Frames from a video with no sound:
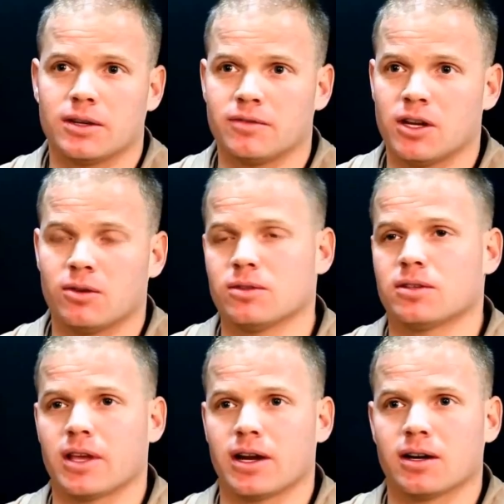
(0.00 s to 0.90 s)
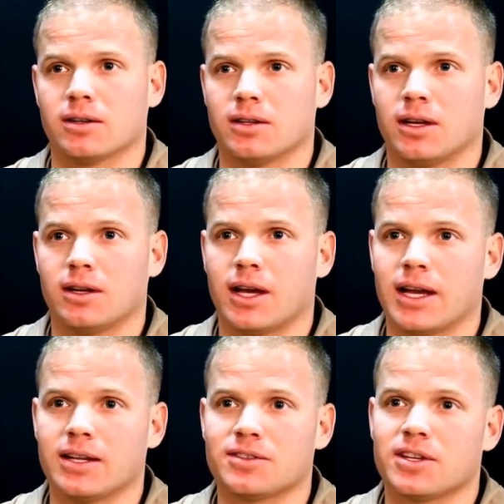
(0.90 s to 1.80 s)
even know it's there. I
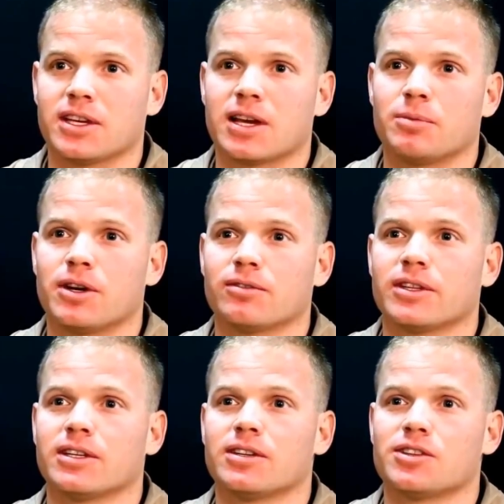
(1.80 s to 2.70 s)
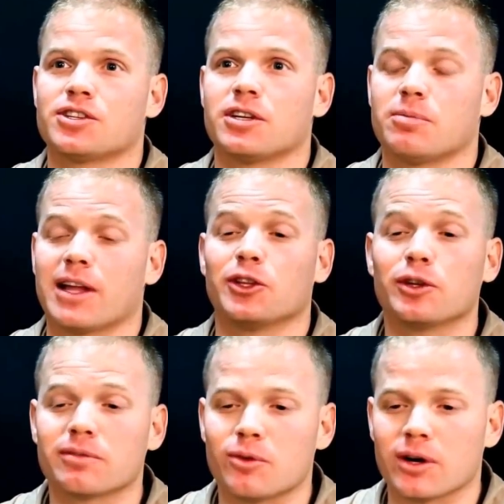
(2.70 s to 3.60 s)
didn't see it coming over the end of the ship. I
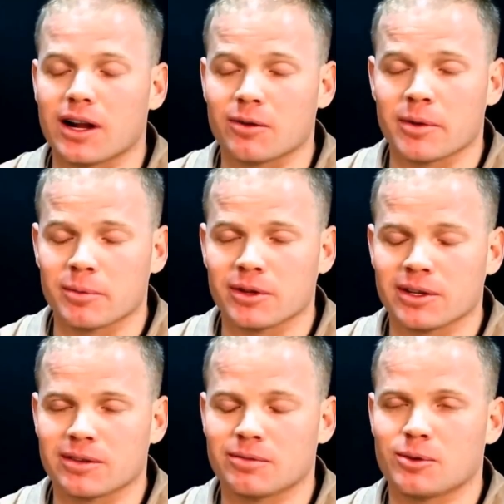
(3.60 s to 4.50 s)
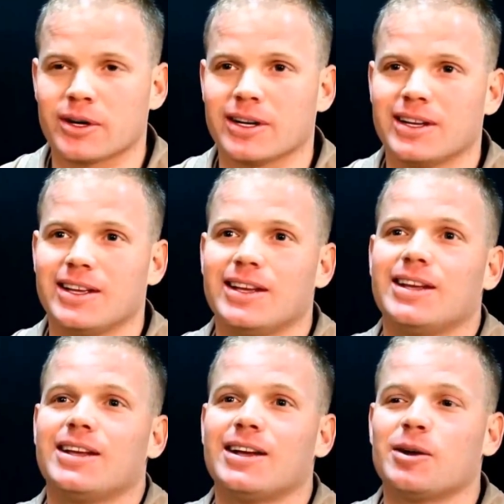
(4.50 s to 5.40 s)
looked for it. I remember looking for it
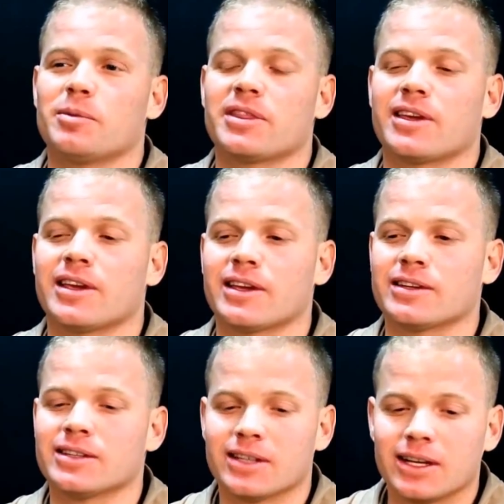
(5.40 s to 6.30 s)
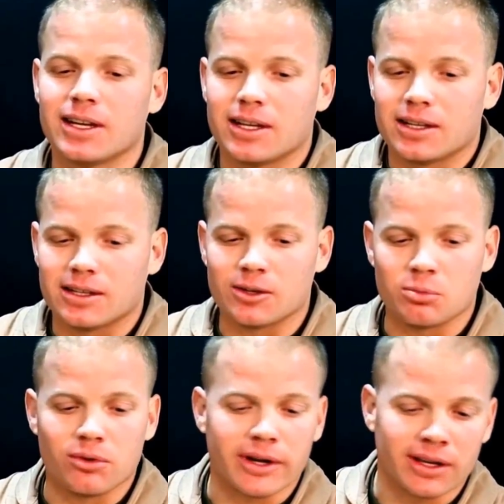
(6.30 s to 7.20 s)
and thinking, oh
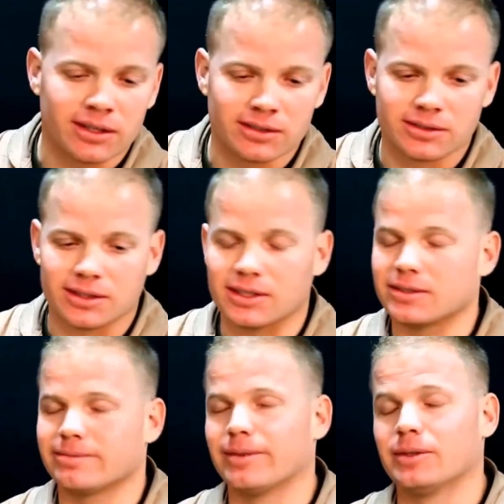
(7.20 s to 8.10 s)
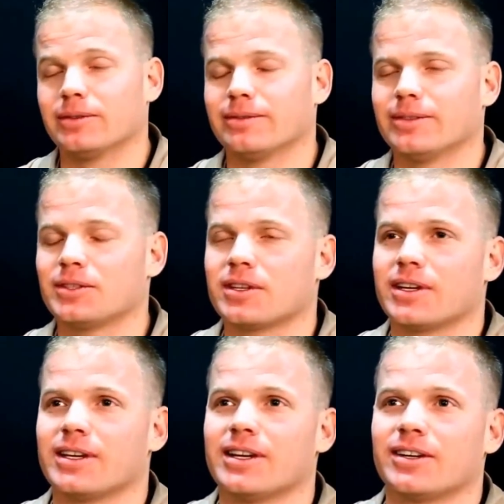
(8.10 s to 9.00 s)
boy, this is
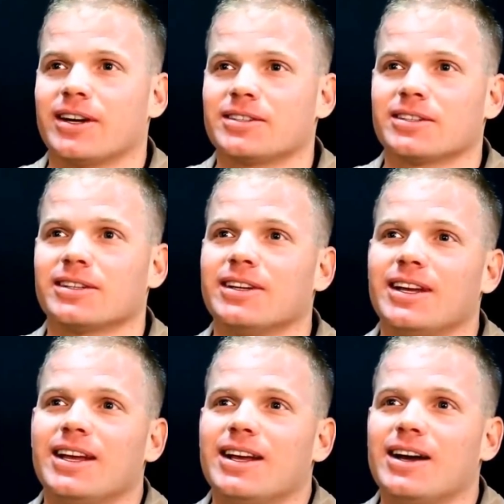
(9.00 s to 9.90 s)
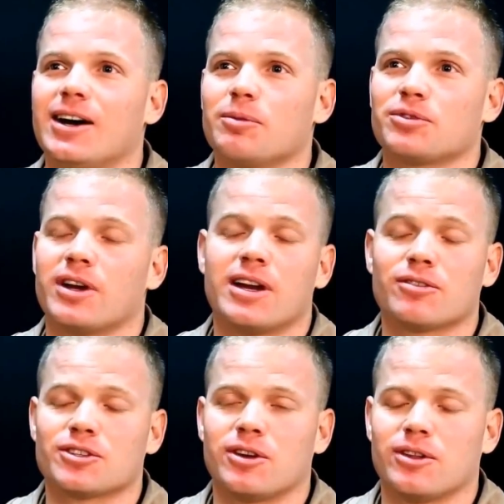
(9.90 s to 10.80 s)
going to get interesting. So I
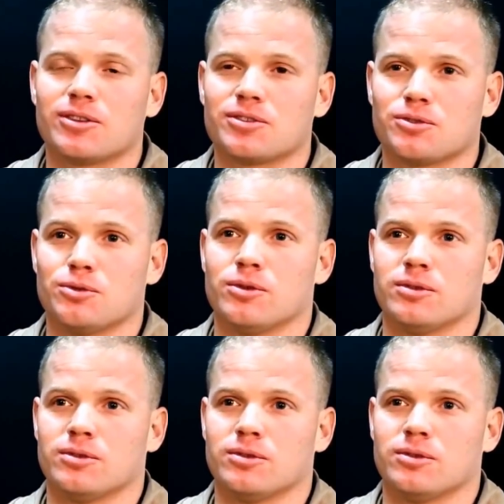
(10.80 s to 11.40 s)
never saw the stool.